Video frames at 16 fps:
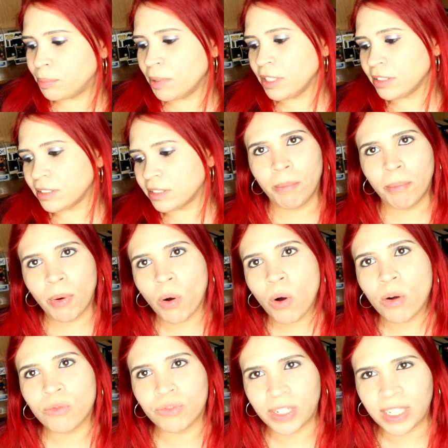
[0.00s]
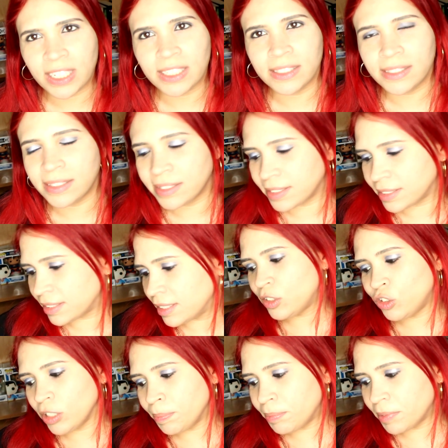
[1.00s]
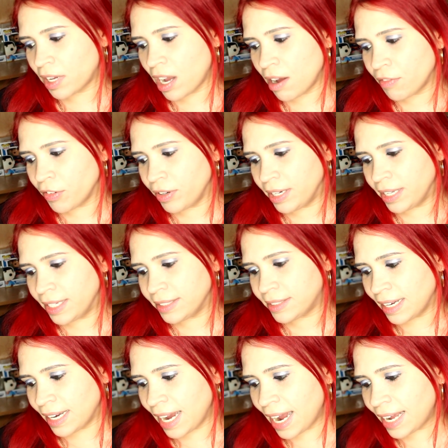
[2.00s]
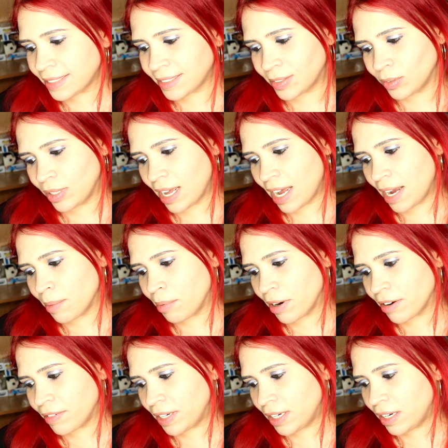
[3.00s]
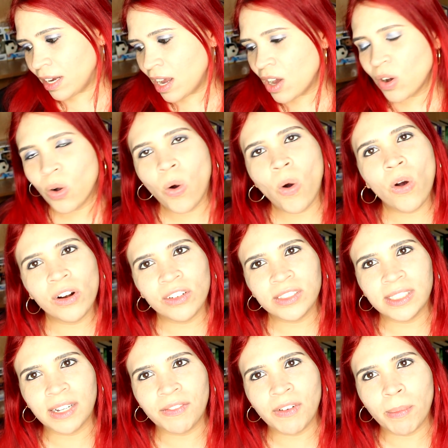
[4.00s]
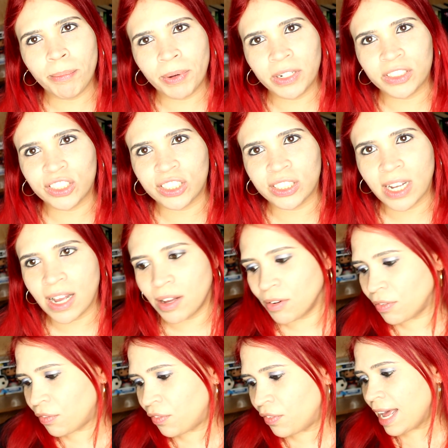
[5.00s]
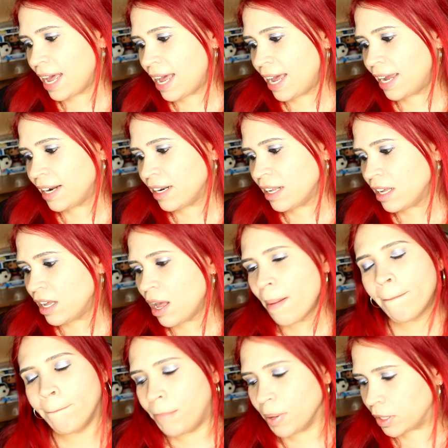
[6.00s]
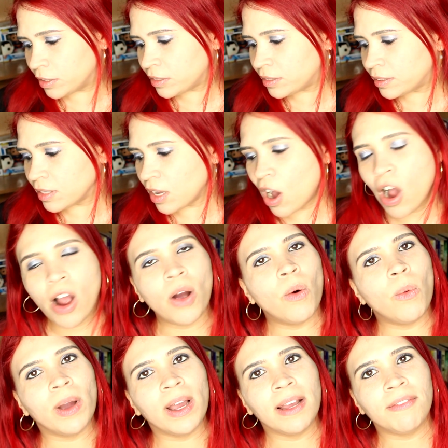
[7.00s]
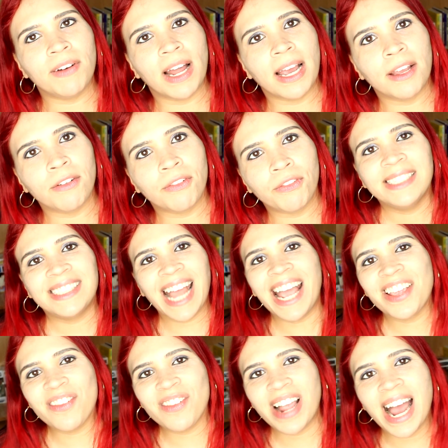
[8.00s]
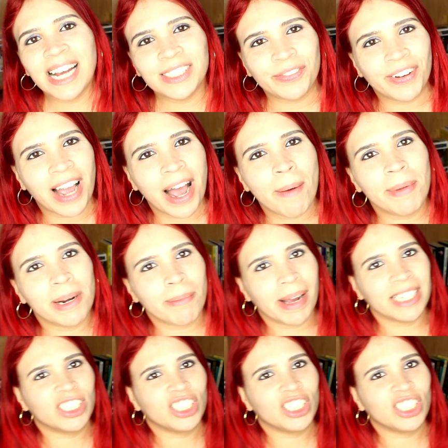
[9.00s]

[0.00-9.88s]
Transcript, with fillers: Books, Paul Reed's, Stripped Cover Lit, Castle Library, Corners of a Bookshelf, and Books Are a Way of Life. Thank you guys for coming to my